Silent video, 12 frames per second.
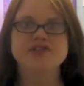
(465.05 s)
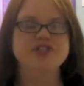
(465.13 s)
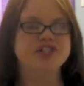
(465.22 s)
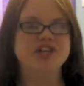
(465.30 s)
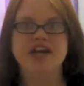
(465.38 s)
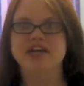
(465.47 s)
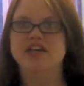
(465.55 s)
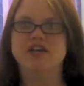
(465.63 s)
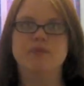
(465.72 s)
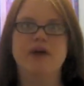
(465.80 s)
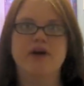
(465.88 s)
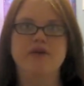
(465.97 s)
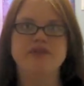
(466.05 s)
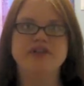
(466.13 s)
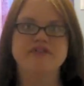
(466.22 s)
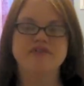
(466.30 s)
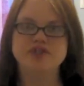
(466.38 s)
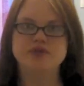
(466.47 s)
just hiking around the
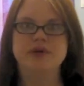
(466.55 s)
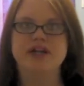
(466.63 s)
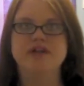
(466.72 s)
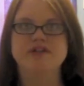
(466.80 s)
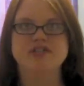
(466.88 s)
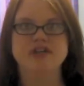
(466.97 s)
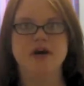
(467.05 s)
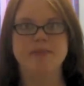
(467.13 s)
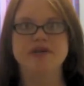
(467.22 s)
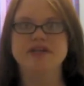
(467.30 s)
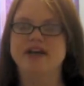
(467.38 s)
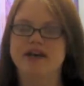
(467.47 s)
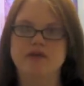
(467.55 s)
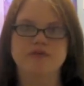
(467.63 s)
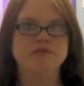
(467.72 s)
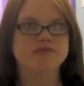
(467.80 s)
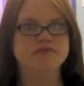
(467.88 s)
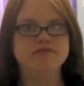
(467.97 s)
different trails and up and
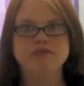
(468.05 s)
down,